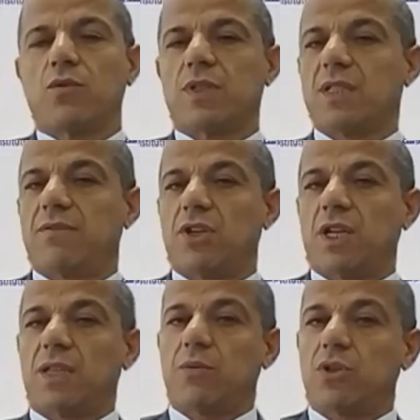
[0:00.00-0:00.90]
is very
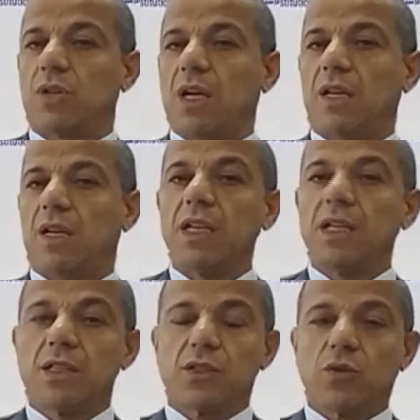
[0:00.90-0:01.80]
exceptional and needs
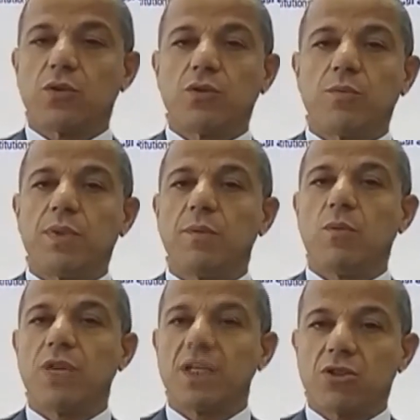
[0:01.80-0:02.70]
to be
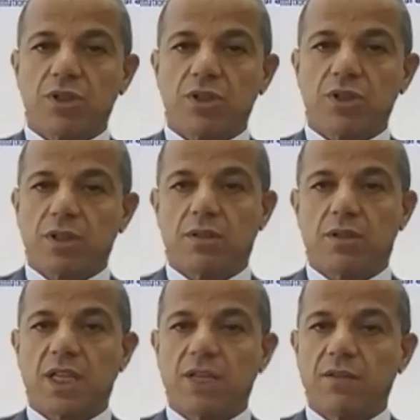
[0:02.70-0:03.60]
monitored
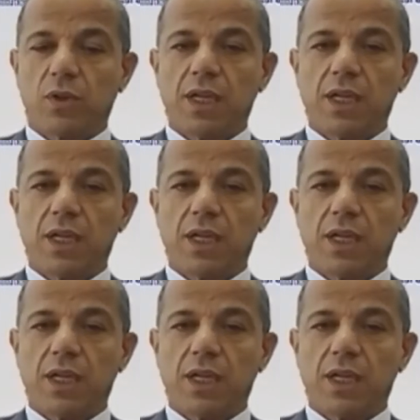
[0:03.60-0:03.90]
carefully.